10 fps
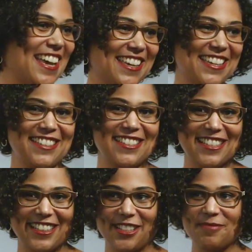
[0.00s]

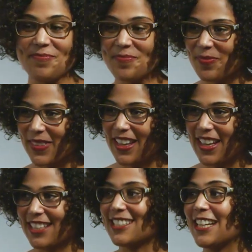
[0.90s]
And
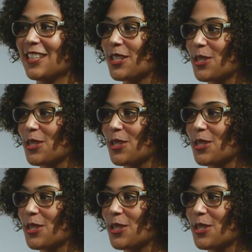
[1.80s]
excited